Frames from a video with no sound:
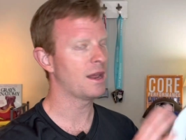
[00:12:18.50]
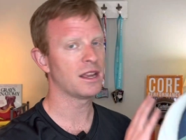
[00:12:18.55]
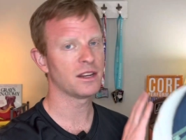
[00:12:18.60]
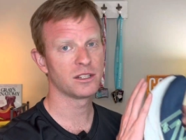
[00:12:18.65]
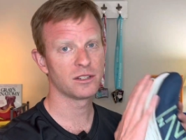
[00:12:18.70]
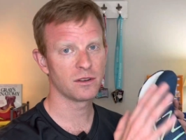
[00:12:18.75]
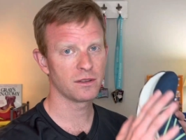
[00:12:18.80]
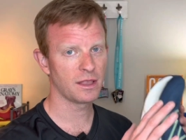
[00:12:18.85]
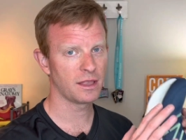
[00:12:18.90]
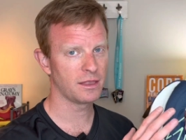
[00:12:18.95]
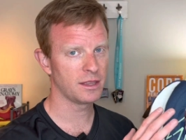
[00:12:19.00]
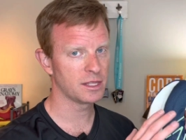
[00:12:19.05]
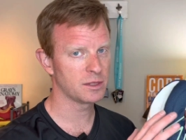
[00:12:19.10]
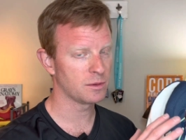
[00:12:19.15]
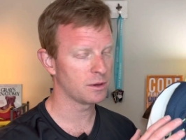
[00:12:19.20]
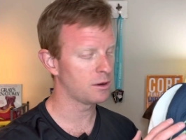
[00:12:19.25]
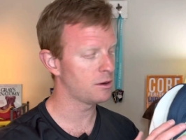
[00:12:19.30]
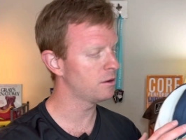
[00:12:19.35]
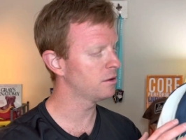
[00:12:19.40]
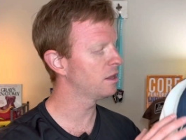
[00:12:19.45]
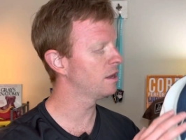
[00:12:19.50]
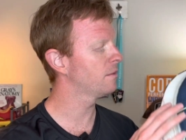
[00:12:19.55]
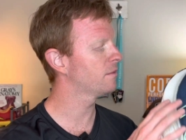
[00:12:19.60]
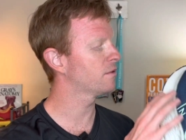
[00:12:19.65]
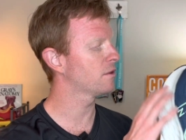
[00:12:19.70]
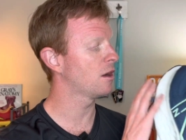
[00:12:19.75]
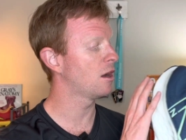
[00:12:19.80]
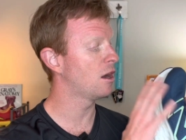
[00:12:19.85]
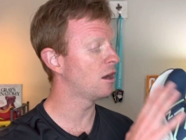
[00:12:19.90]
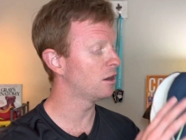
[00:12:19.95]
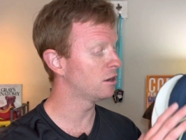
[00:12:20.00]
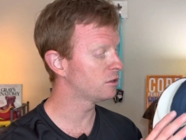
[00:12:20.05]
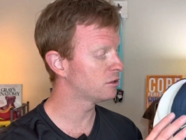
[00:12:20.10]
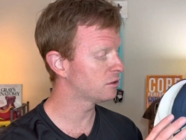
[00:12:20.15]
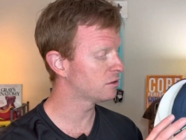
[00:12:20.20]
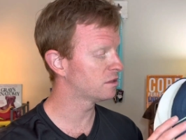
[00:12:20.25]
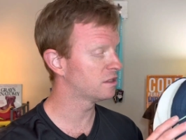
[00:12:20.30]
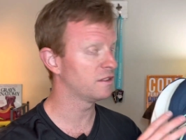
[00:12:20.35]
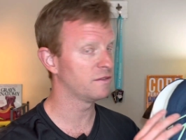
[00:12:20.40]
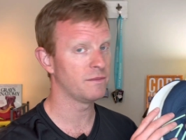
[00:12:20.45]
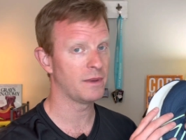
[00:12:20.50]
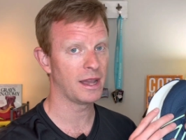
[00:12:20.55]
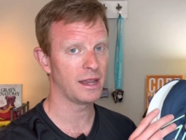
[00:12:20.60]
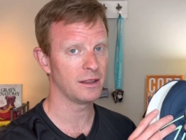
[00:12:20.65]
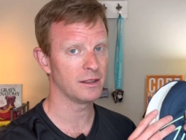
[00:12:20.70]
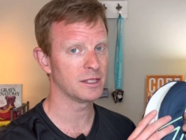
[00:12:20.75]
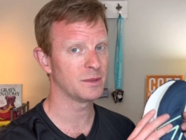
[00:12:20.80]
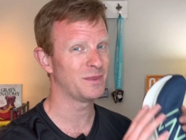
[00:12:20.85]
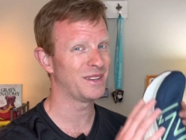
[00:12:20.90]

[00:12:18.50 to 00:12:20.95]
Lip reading: sure that this would hold up for hundreds of miles,